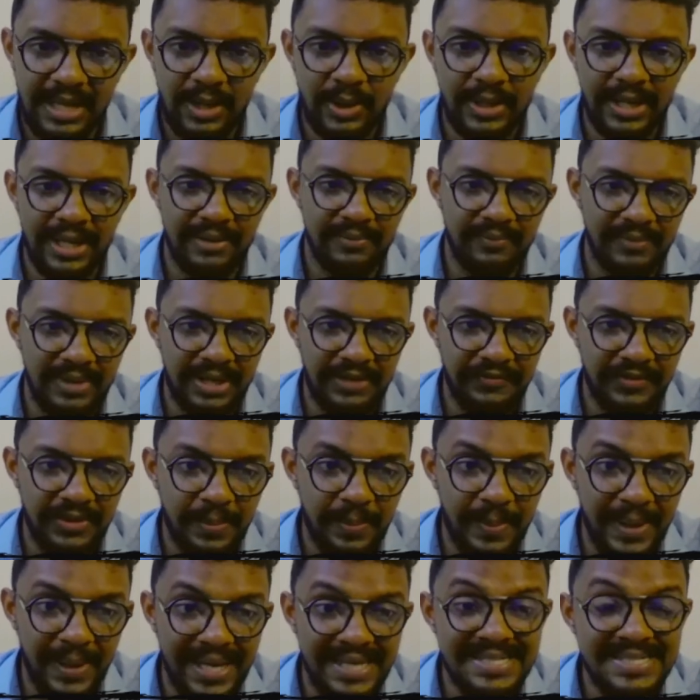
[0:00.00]
Okay, if
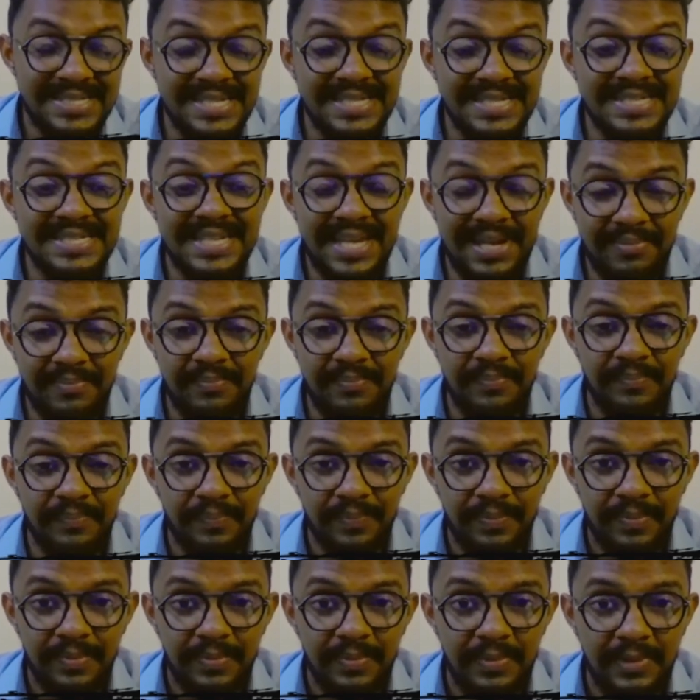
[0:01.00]
the base is same
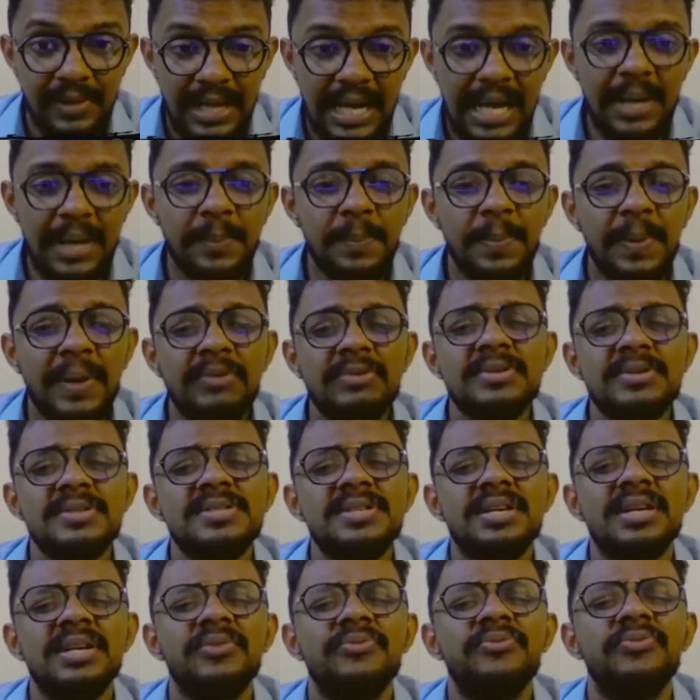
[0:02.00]
and
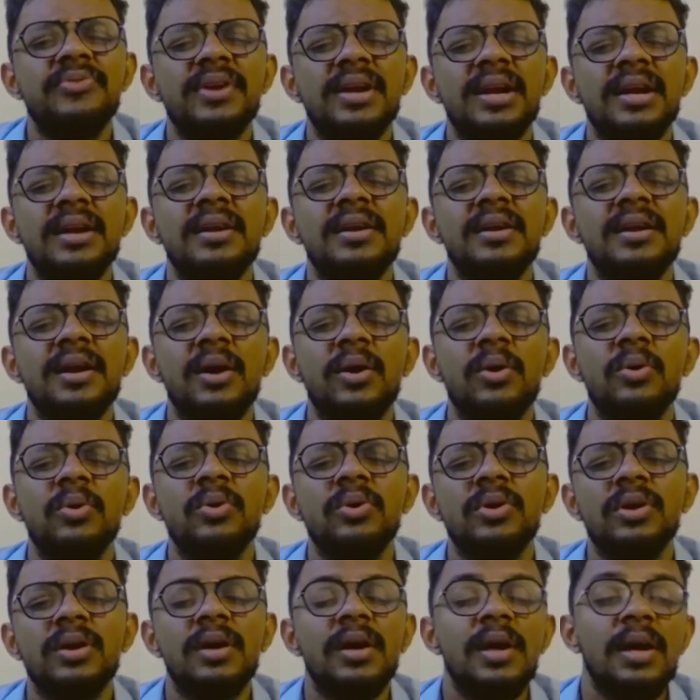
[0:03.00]
powers are different
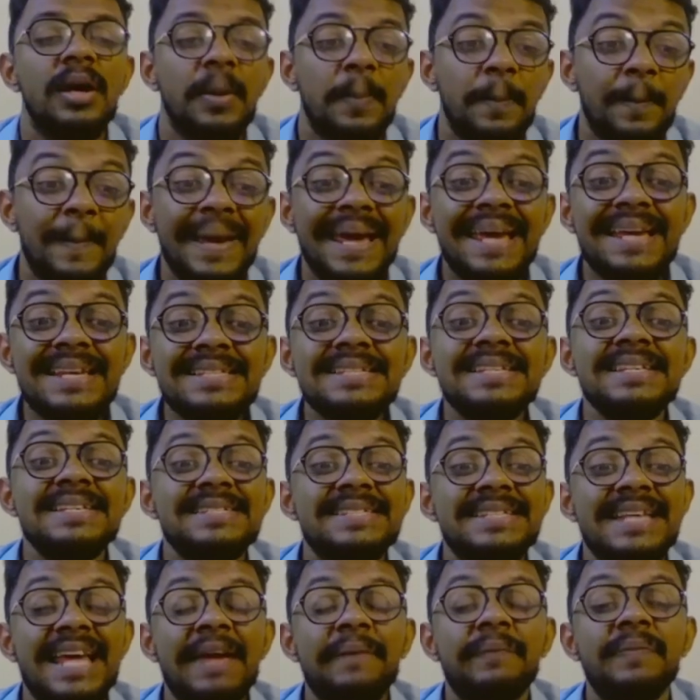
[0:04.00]
or base
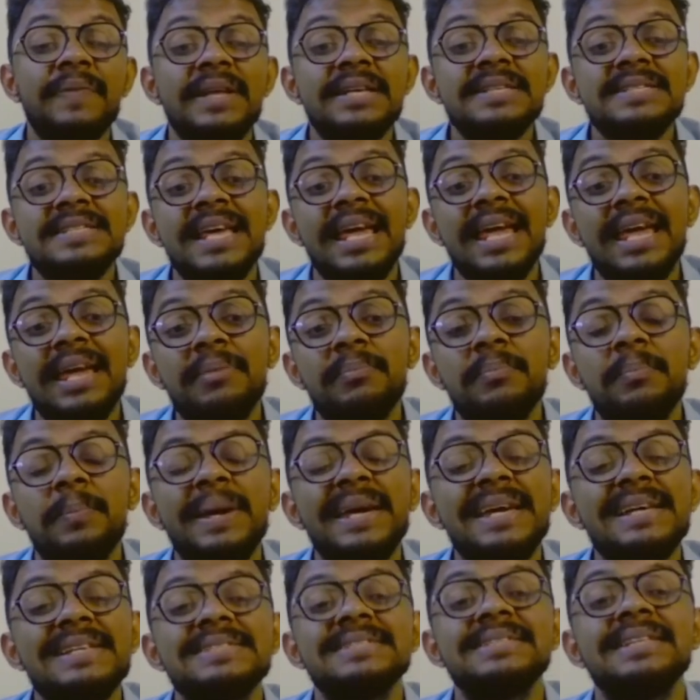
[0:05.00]
is same, the same
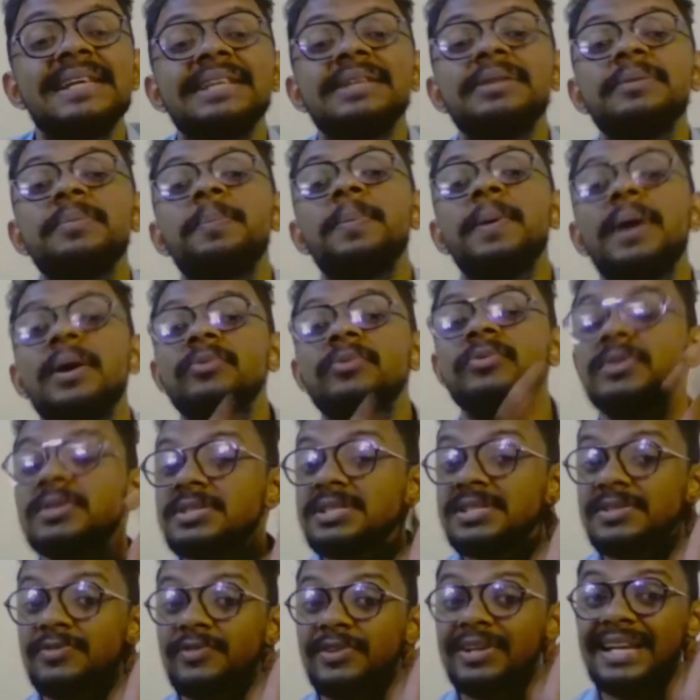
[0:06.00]
base, then the
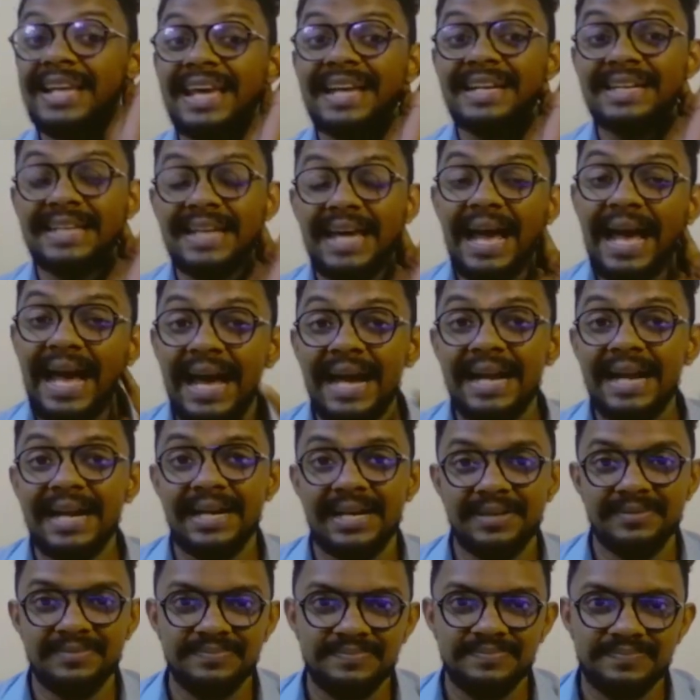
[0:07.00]
powers will get
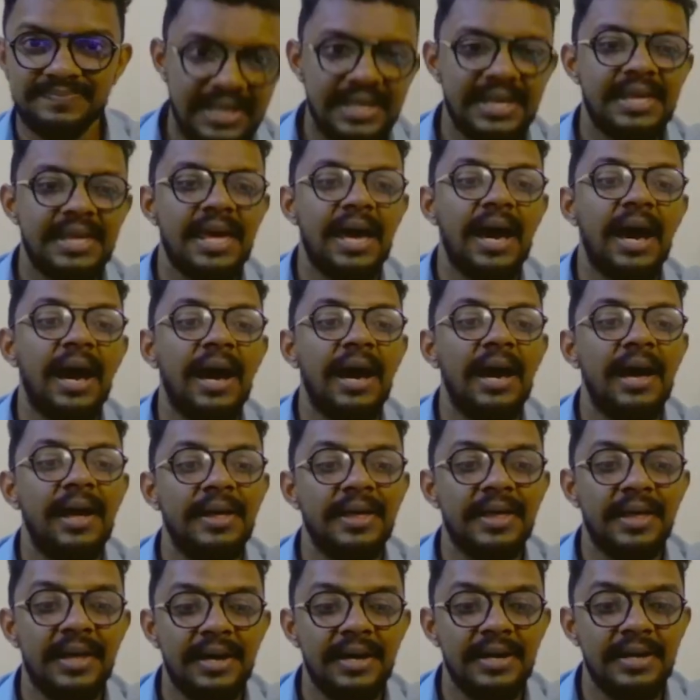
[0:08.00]
added. Yeah.